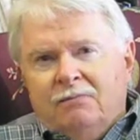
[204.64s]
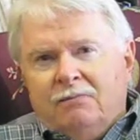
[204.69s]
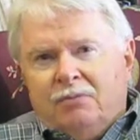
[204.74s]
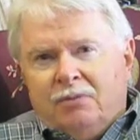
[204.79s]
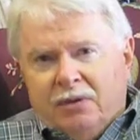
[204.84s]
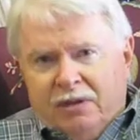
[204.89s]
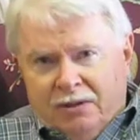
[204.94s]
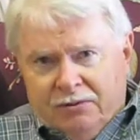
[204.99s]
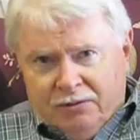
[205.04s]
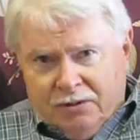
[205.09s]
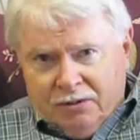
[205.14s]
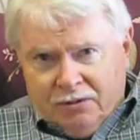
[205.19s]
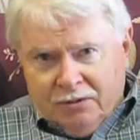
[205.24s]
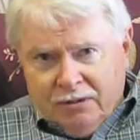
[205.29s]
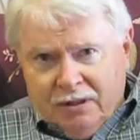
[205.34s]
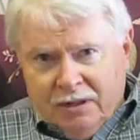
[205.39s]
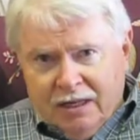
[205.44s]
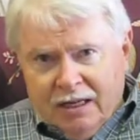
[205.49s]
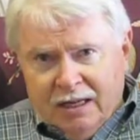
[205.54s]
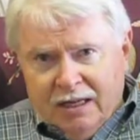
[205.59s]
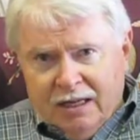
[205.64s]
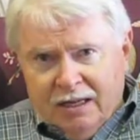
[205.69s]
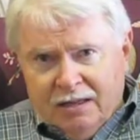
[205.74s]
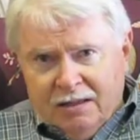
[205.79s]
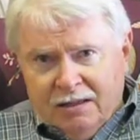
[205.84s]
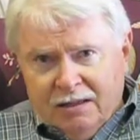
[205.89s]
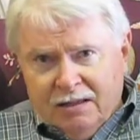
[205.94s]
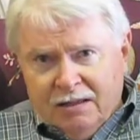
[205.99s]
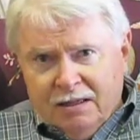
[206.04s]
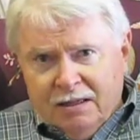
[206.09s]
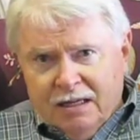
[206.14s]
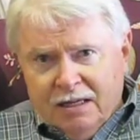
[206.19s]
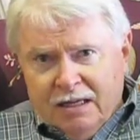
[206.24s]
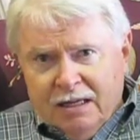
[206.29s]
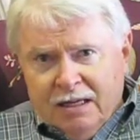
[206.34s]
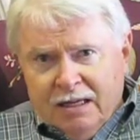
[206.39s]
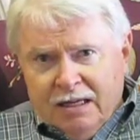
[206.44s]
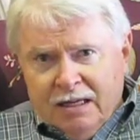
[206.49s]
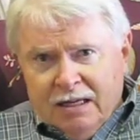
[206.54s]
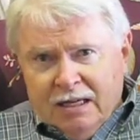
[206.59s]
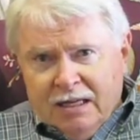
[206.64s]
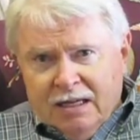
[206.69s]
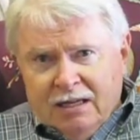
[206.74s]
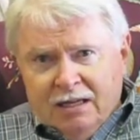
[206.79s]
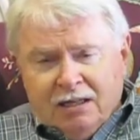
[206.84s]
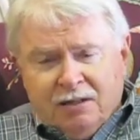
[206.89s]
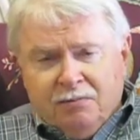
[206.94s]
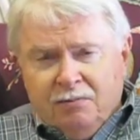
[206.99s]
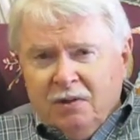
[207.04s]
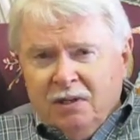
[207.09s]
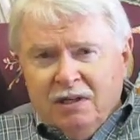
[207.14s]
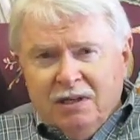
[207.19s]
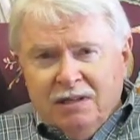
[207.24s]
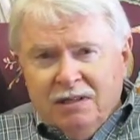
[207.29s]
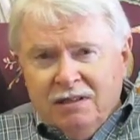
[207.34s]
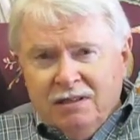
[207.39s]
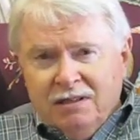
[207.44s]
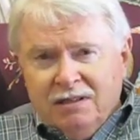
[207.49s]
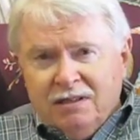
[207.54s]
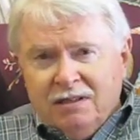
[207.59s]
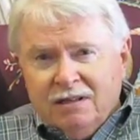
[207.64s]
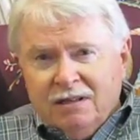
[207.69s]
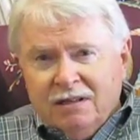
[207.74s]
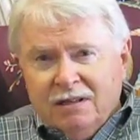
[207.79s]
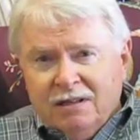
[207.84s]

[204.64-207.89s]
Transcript: prequel and explains